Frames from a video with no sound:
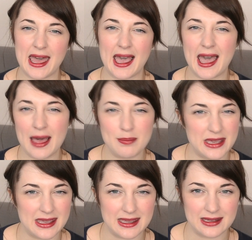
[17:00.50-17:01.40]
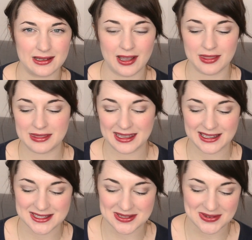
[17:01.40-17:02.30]
happy, I
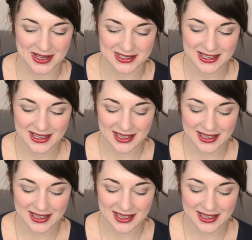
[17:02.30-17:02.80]
think is the word.